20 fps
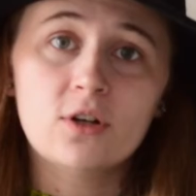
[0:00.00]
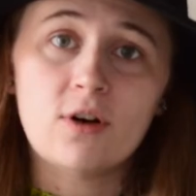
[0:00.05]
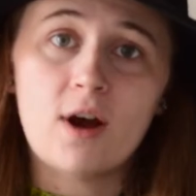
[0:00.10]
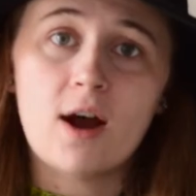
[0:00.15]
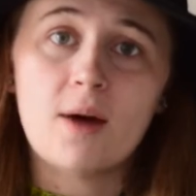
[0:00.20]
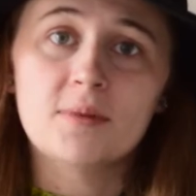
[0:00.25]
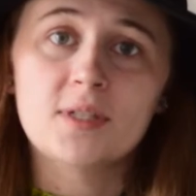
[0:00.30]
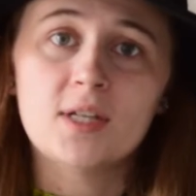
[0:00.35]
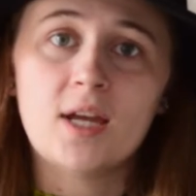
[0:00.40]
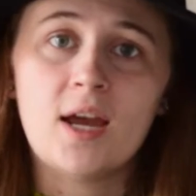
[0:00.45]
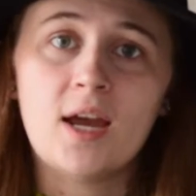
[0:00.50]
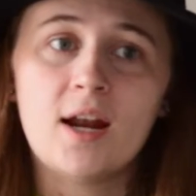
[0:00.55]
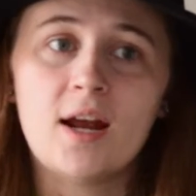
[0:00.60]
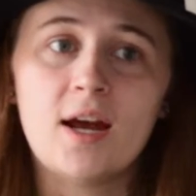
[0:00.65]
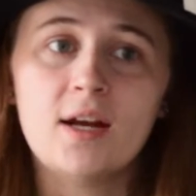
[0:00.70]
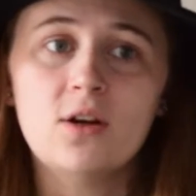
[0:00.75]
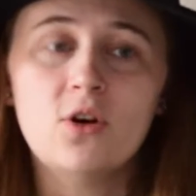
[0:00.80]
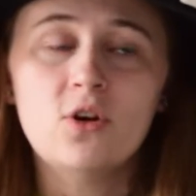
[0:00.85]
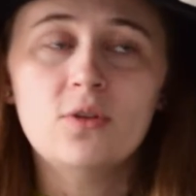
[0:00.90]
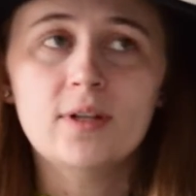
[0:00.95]
cropped, and
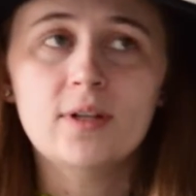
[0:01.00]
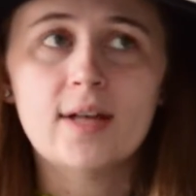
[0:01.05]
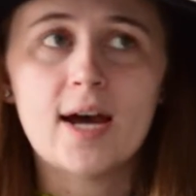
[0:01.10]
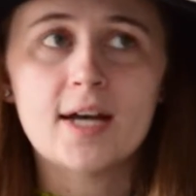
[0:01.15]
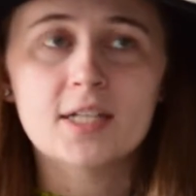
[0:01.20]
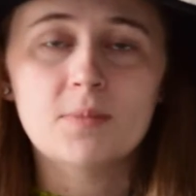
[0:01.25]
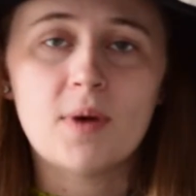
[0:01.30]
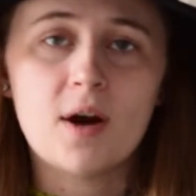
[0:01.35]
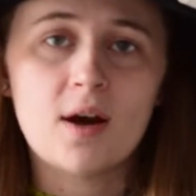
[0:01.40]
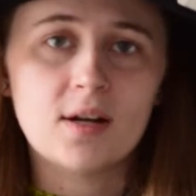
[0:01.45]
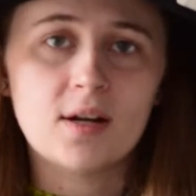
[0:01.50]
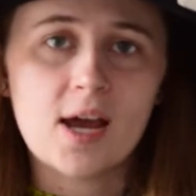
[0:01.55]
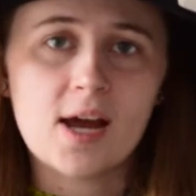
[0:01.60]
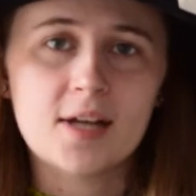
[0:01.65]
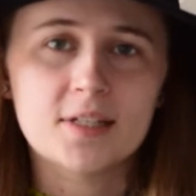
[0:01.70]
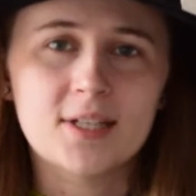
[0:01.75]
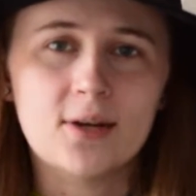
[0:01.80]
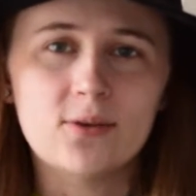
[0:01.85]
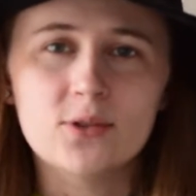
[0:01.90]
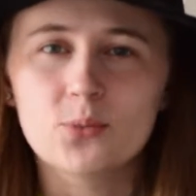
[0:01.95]
I know in the last
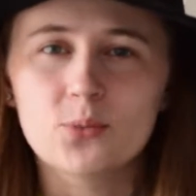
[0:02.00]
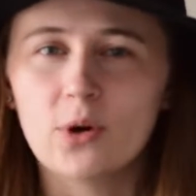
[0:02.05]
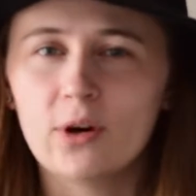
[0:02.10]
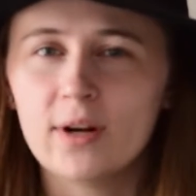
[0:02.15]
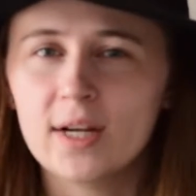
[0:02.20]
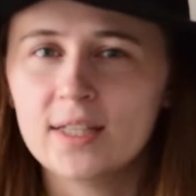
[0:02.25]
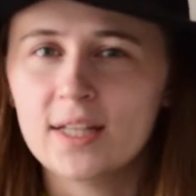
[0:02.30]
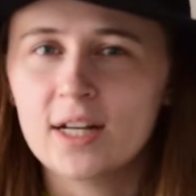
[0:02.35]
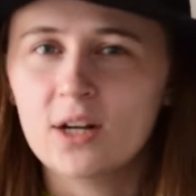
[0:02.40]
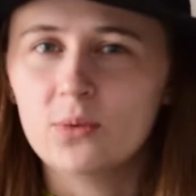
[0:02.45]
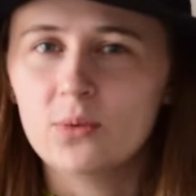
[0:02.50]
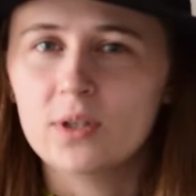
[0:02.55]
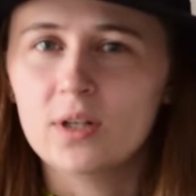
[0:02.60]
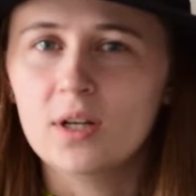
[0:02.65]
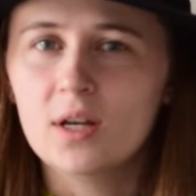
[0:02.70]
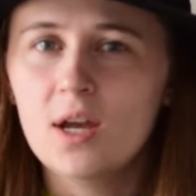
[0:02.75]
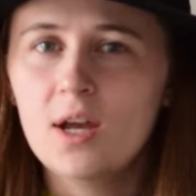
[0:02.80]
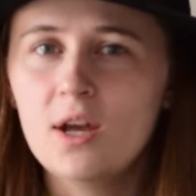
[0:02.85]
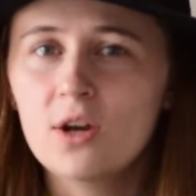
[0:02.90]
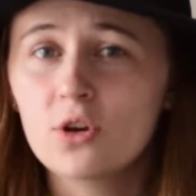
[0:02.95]
podcast I was worried that it would
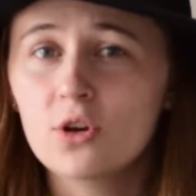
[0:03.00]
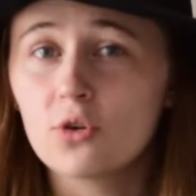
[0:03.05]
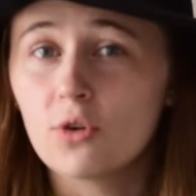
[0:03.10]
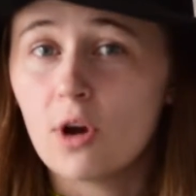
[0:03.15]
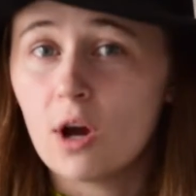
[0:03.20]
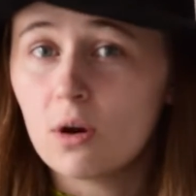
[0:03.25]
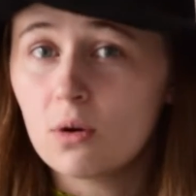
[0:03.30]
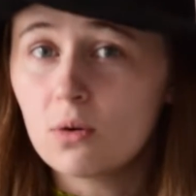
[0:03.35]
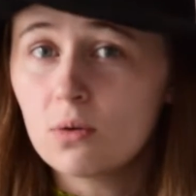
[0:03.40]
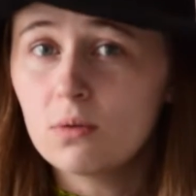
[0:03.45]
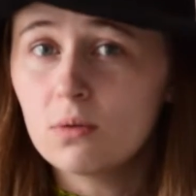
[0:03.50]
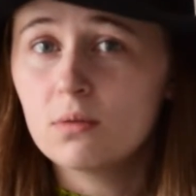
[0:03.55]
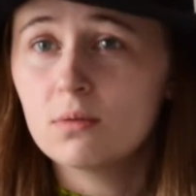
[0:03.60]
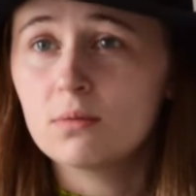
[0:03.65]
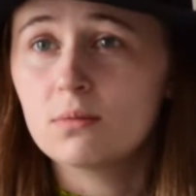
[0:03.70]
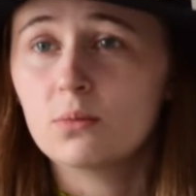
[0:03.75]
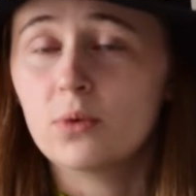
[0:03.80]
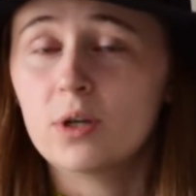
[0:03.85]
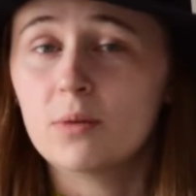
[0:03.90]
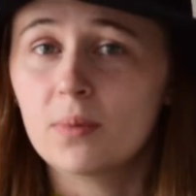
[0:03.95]
grow
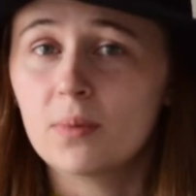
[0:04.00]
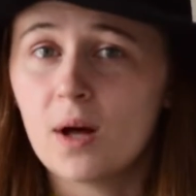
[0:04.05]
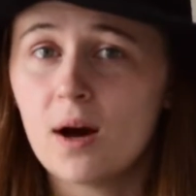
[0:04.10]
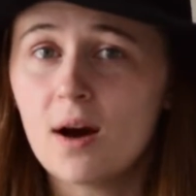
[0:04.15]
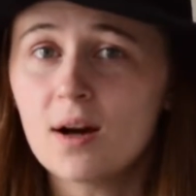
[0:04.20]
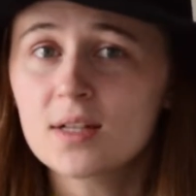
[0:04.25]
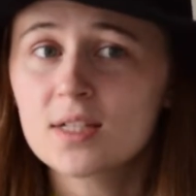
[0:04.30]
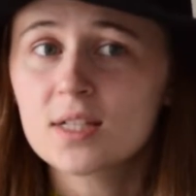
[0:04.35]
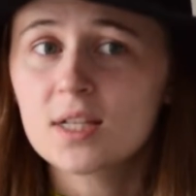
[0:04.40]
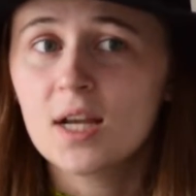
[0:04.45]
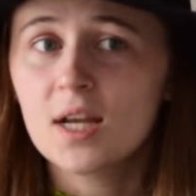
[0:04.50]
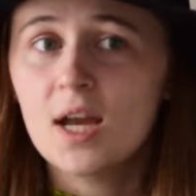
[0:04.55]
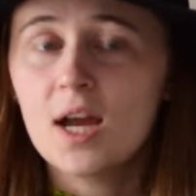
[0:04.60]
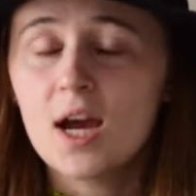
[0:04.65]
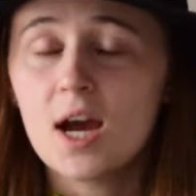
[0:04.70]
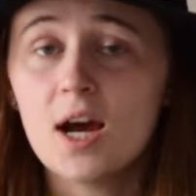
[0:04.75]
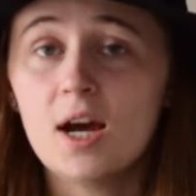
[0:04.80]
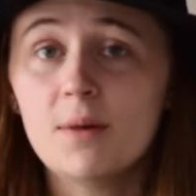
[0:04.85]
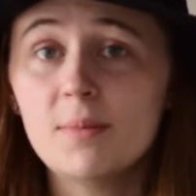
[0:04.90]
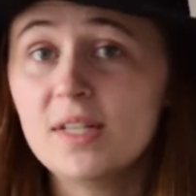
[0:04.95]
when blocked.
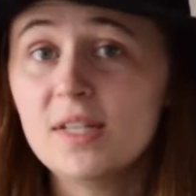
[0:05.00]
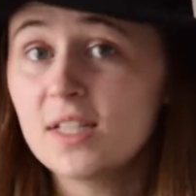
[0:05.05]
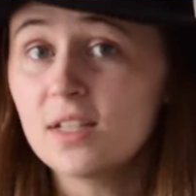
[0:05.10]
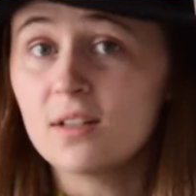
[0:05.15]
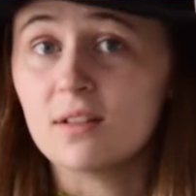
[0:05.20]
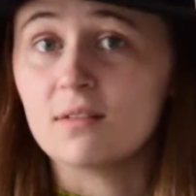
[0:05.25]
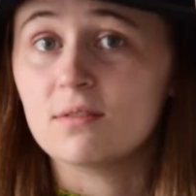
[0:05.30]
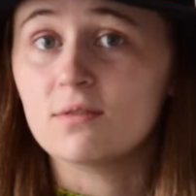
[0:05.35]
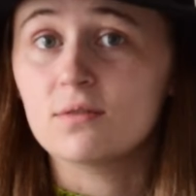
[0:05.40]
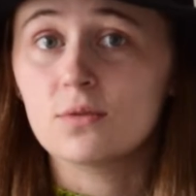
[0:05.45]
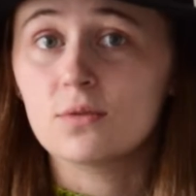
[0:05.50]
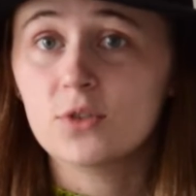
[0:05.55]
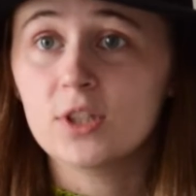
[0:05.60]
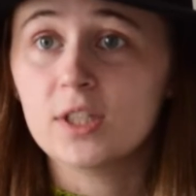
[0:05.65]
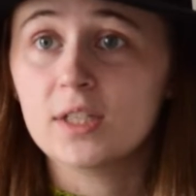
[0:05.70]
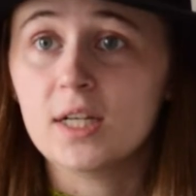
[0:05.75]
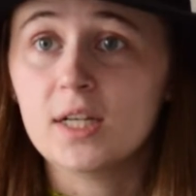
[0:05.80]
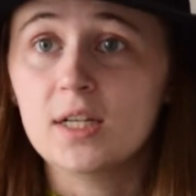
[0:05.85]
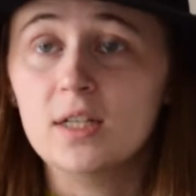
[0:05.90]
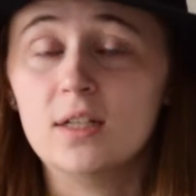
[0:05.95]
It didn't
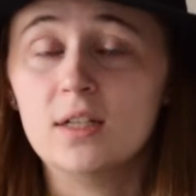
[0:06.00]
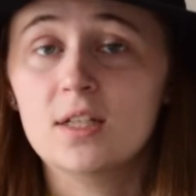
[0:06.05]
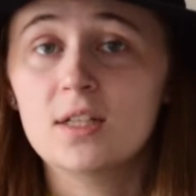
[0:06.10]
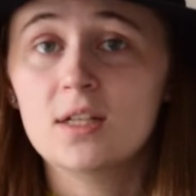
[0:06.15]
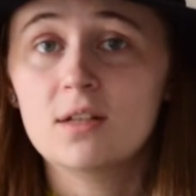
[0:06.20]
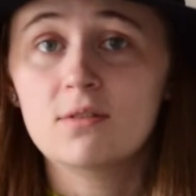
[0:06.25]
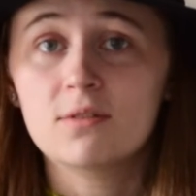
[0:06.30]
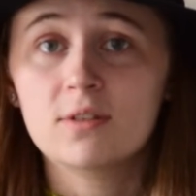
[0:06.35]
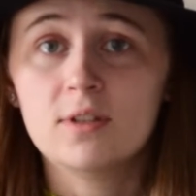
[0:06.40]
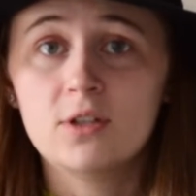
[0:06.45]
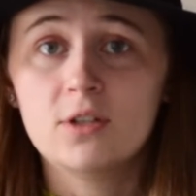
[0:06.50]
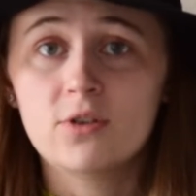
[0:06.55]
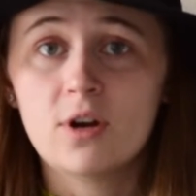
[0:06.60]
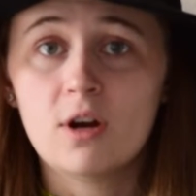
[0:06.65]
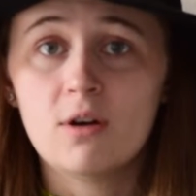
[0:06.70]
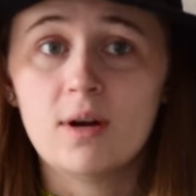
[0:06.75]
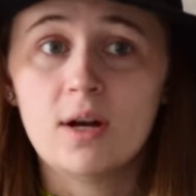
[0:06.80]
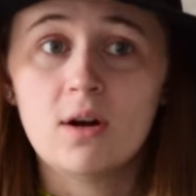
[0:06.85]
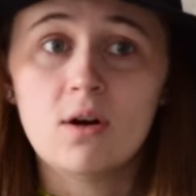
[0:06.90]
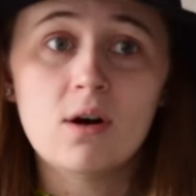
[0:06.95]
really. It didn't really
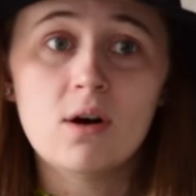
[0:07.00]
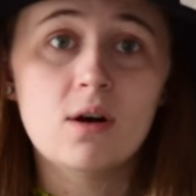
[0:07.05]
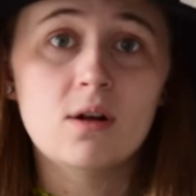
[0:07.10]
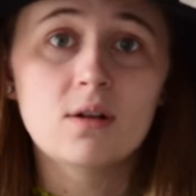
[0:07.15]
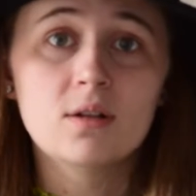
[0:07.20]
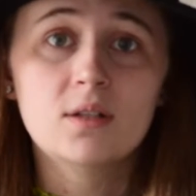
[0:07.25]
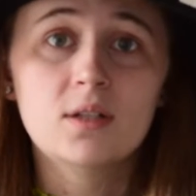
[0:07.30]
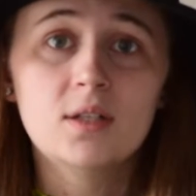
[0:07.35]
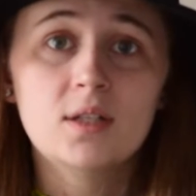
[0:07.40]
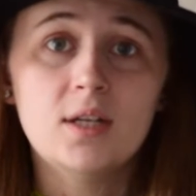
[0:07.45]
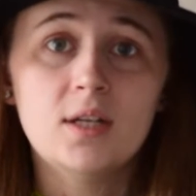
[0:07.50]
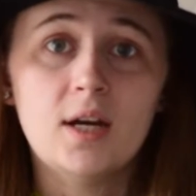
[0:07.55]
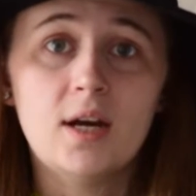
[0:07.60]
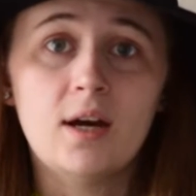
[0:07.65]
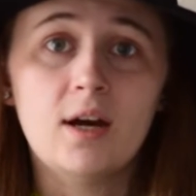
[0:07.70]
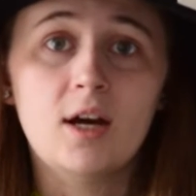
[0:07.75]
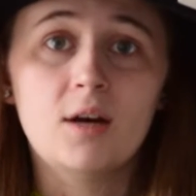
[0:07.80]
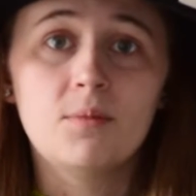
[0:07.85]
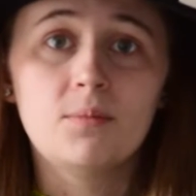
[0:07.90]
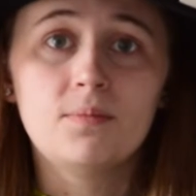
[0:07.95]
grow at all.
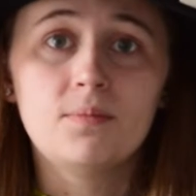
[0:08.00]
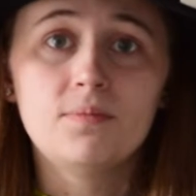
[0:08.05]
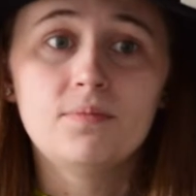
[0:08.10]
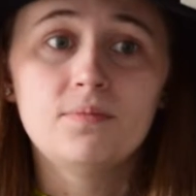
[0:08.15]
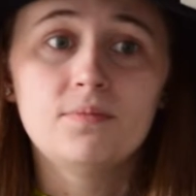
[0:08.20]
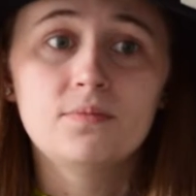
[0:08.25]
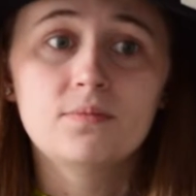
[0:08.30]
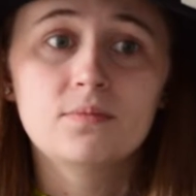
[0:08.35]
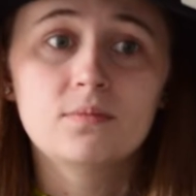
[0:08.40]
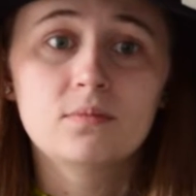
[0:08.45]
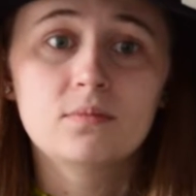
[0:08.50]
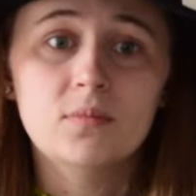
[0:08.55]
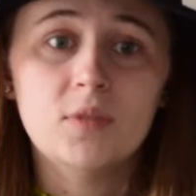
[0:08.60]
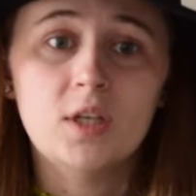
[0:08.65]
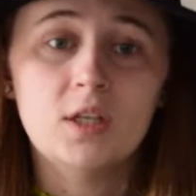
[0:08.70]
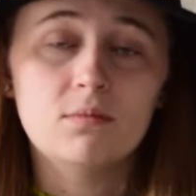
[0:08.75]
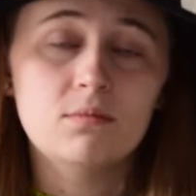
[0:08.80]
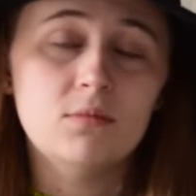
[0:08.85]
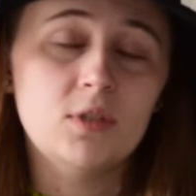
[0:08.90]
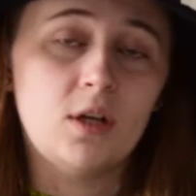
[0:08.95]

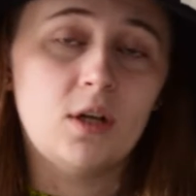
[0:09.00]
It,